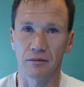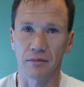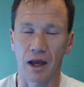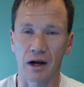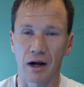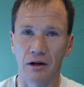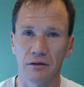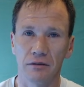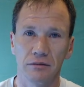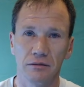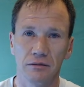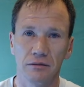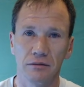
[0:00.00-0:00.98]
I don't know,
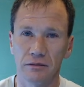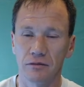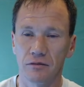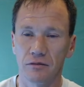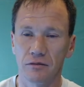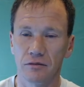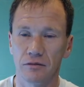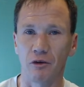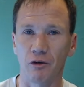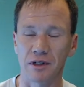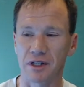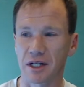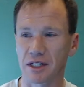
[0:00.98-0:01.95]
for whatever
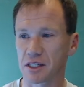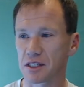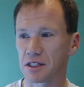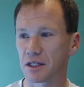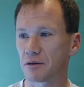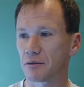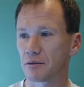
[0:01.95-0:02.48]
reason it has to sit.